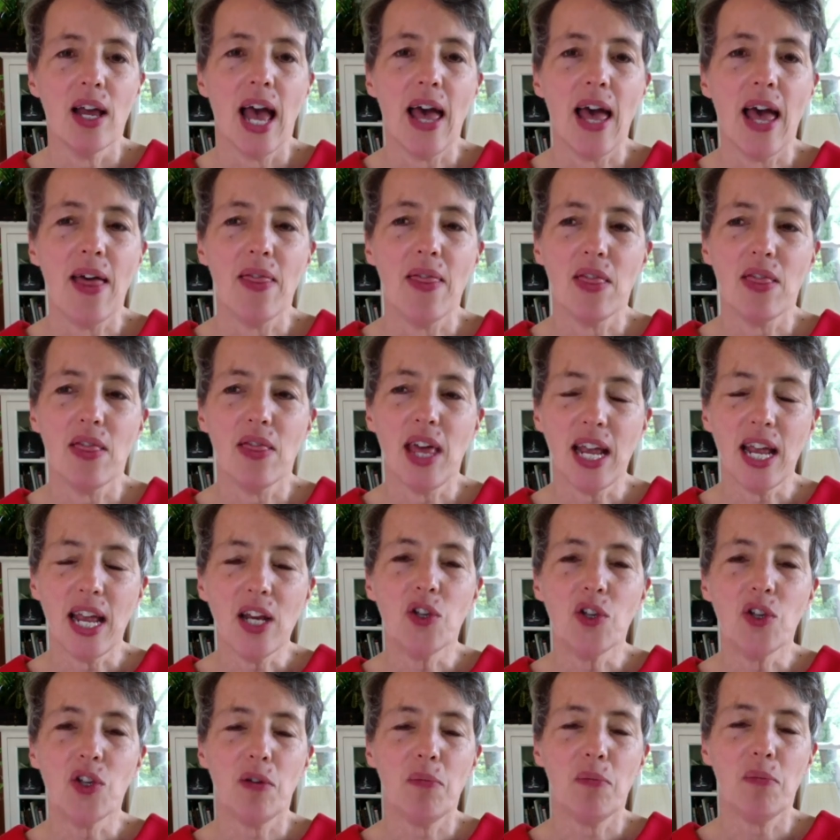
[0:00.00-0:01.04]
And they
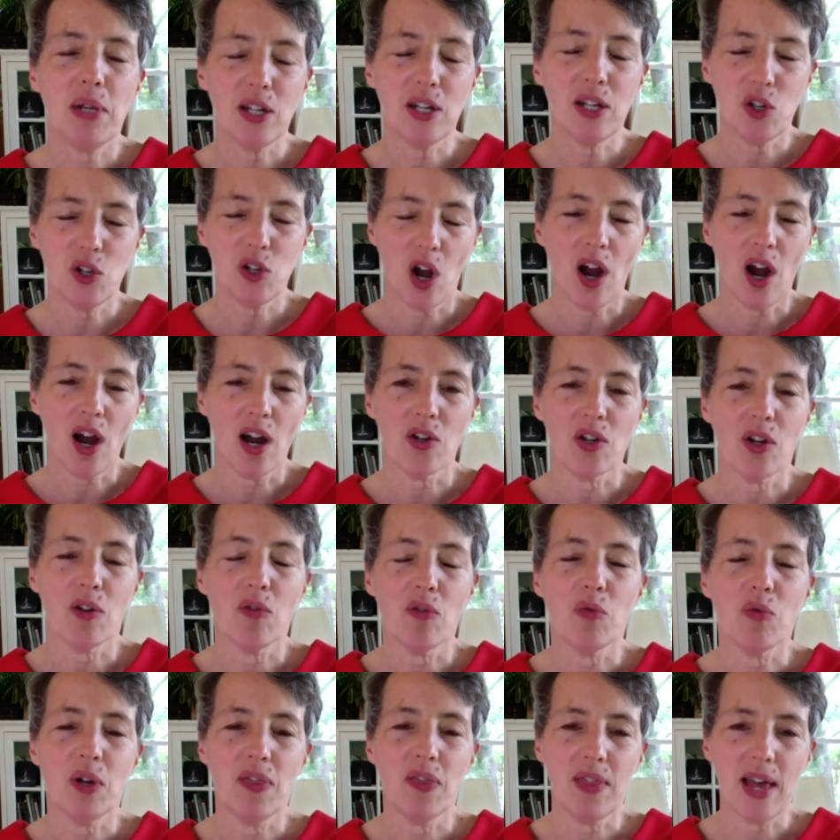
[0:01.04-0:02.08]
should be in charge
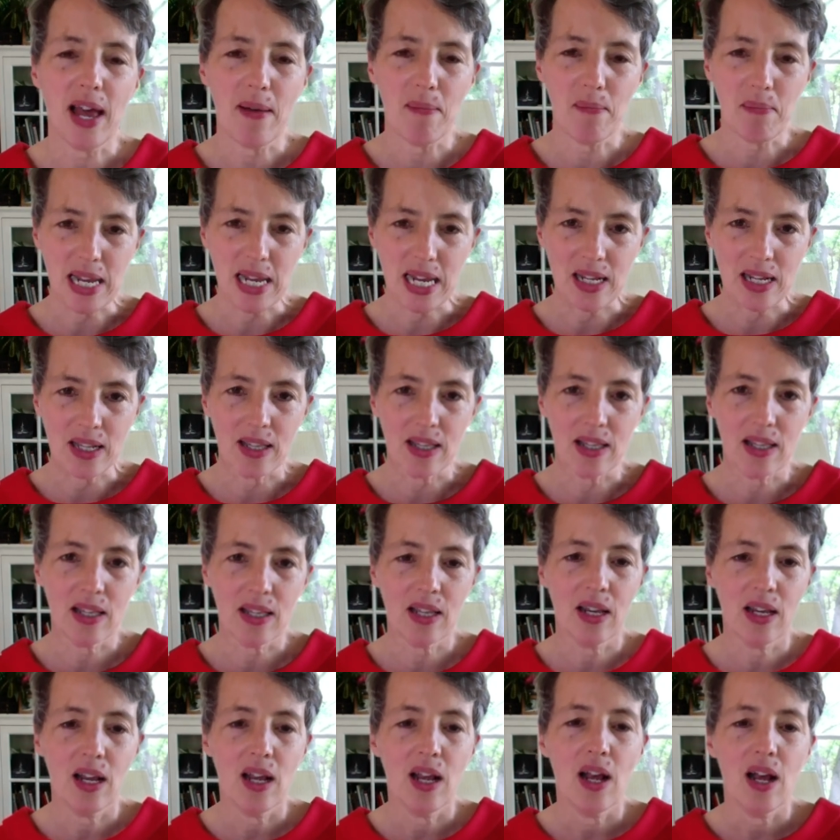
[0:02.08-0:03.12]
of what that
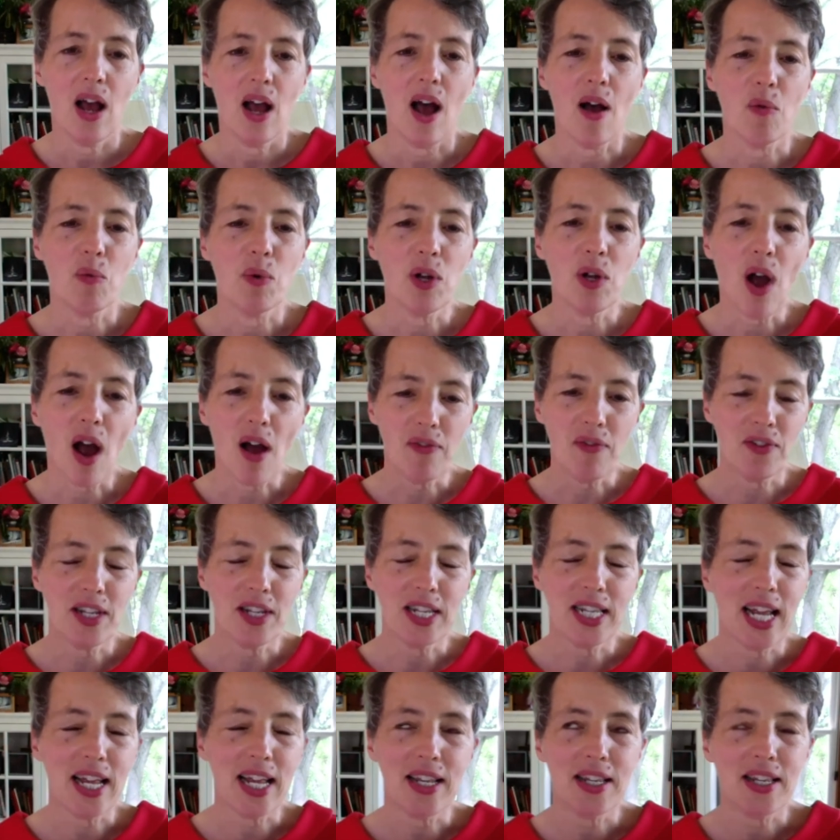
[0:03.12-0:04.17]
means. Uh, we often
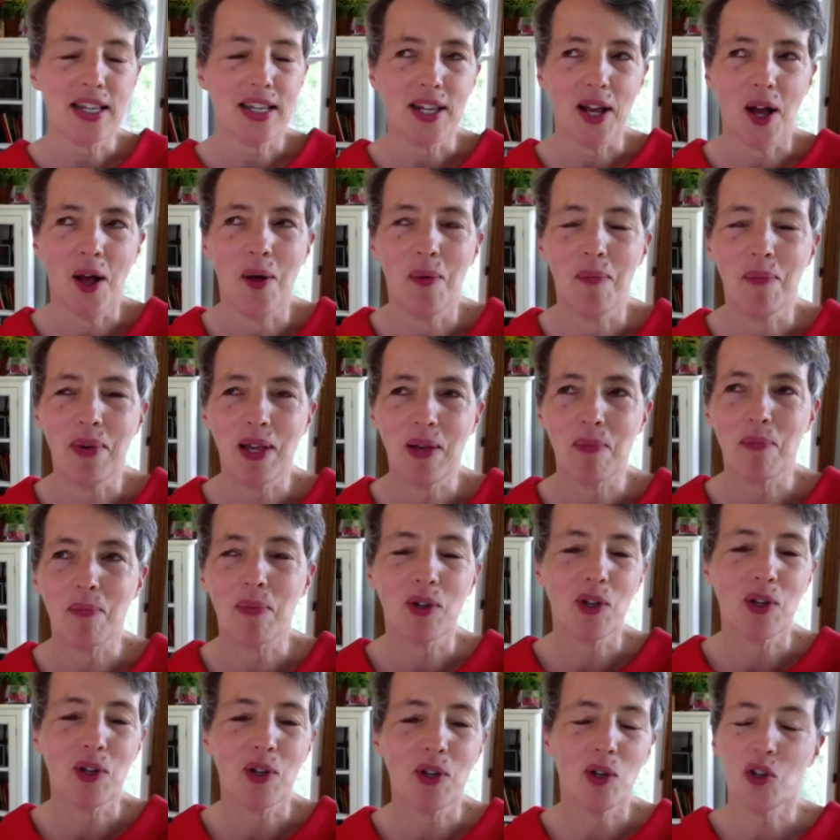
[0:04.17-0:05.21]
tend to tell people,
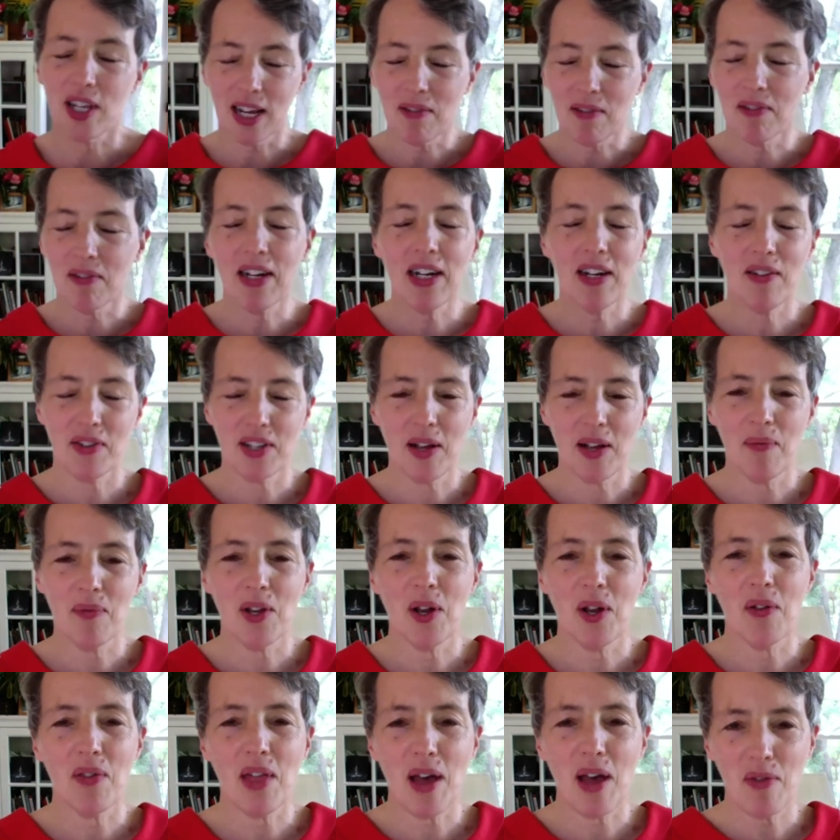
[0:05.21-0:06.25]
you should get rid of something,
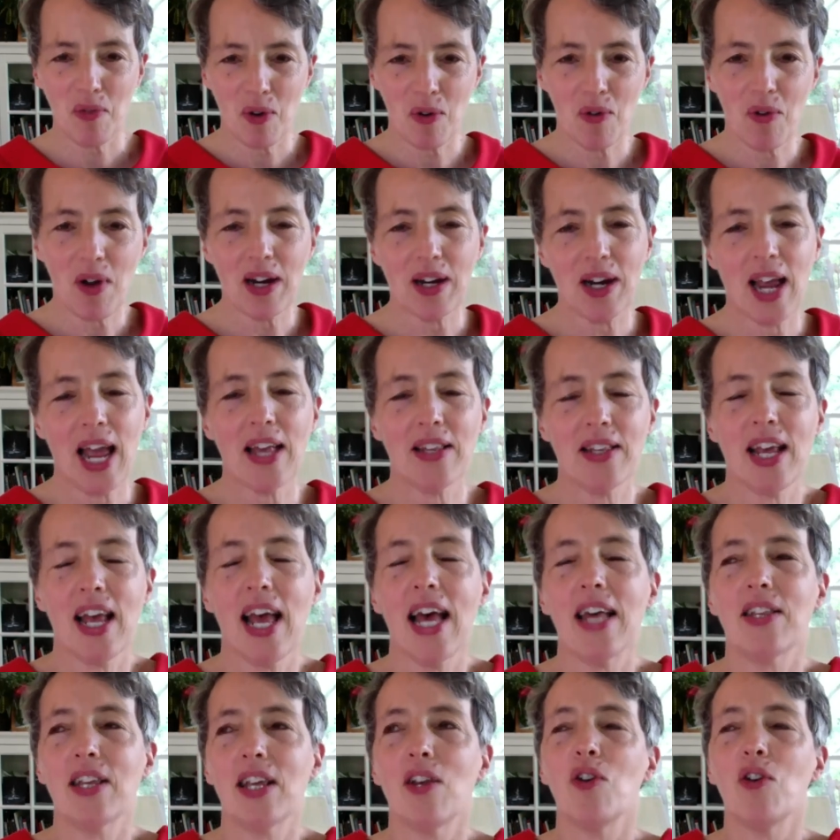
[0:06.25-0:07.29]
you know, that throw rug as,
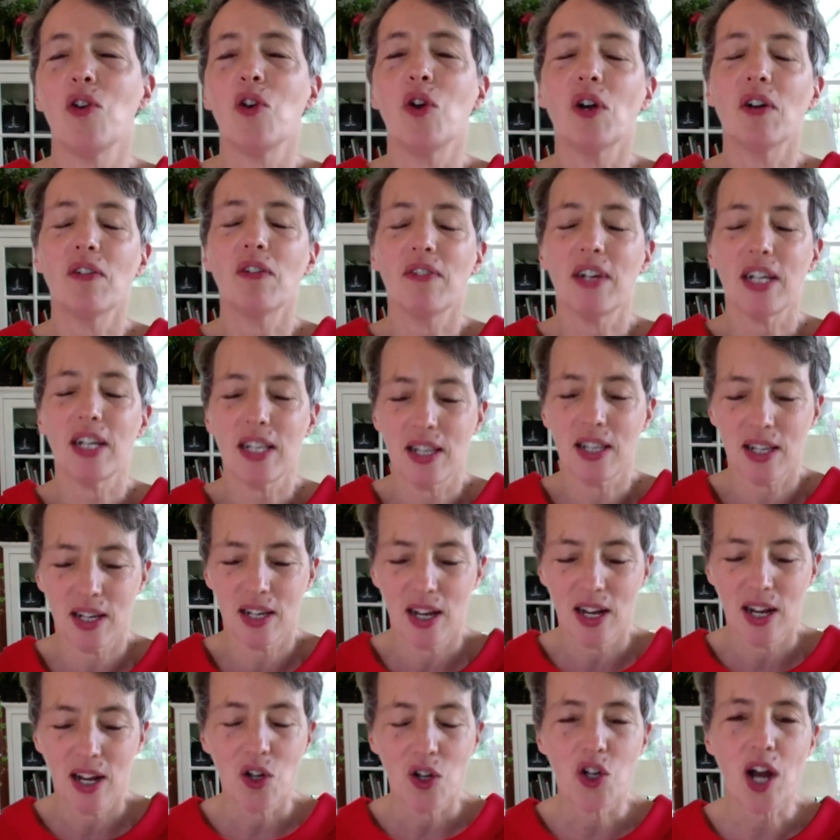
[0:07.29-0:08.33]
as a nervous
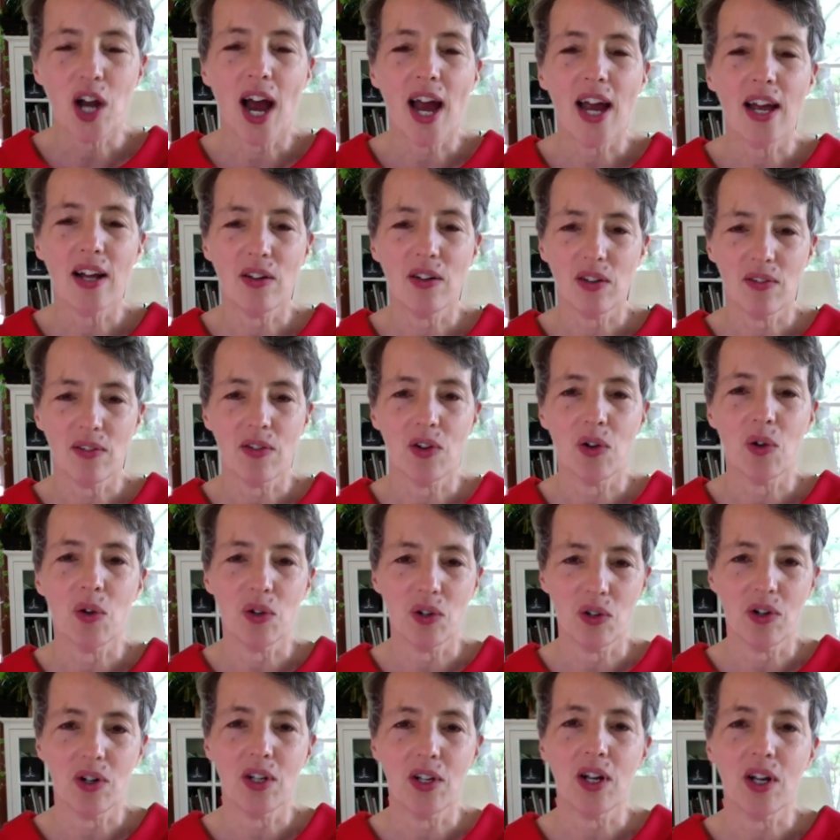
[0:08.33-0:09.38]
child of an
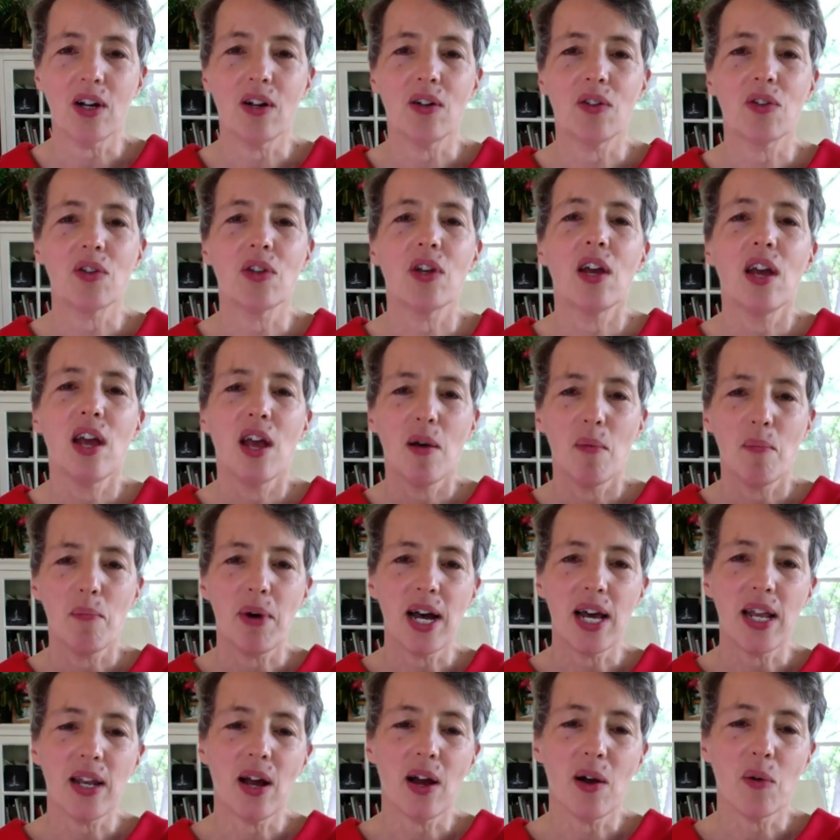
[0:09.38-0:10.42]
older adult.
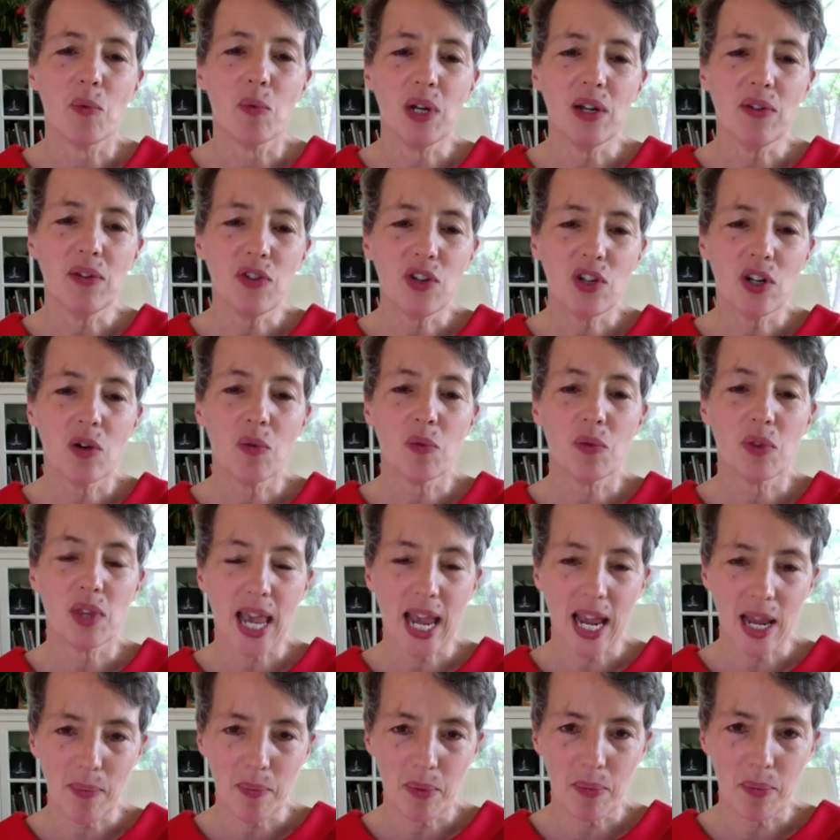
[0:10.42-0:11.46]
But uh, we've shown
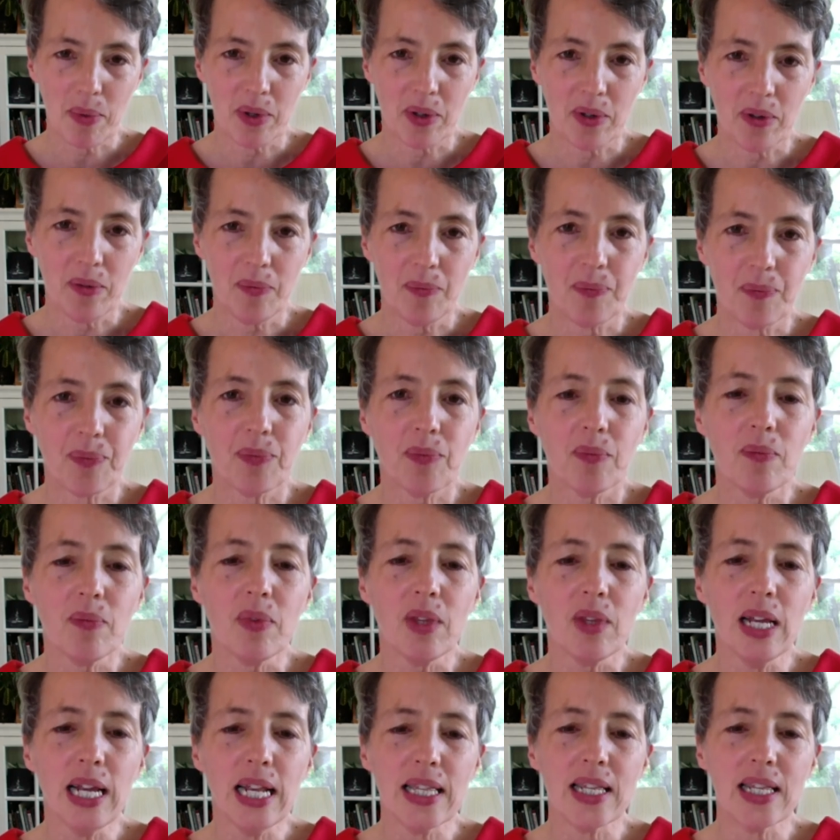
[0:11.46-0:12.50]
CAPABLE,
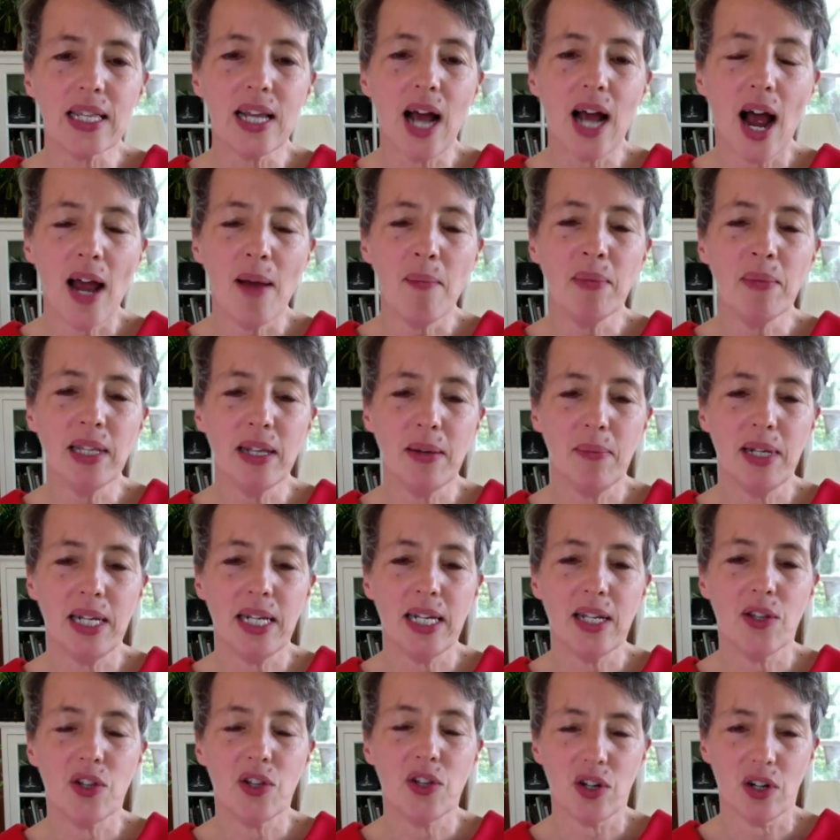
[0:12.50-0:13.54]
it's
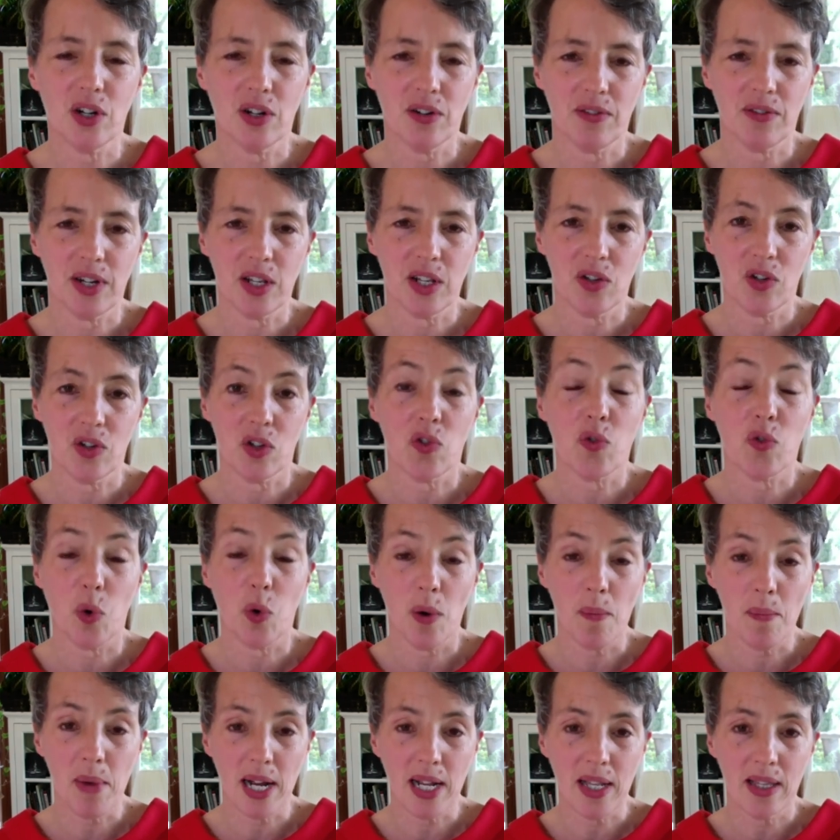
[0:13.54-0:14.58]
time-limited service, it's four
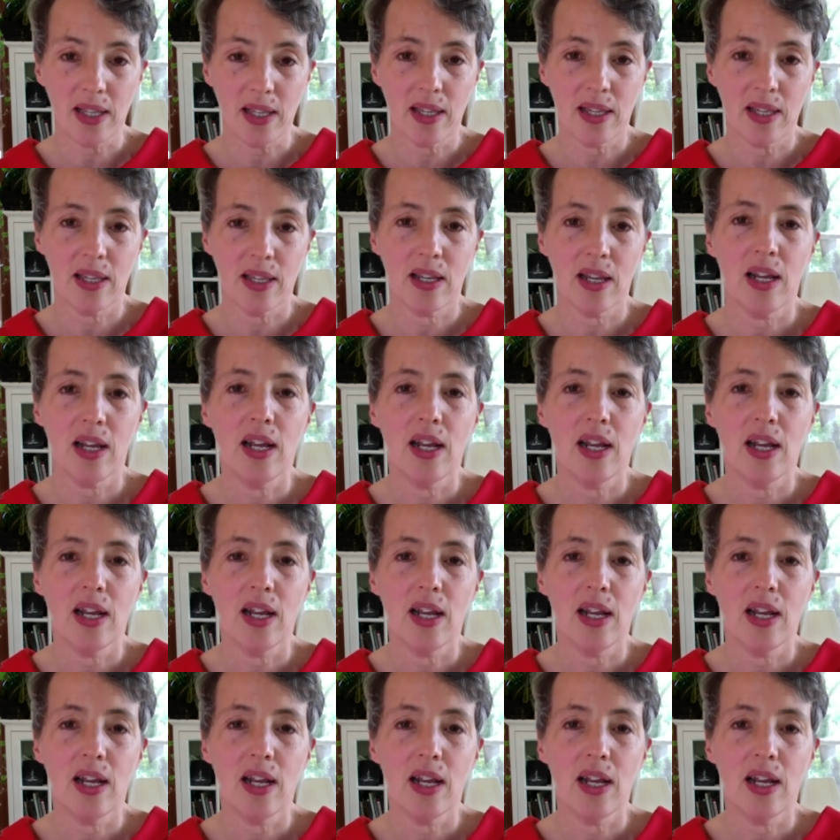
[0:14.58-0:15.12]
months.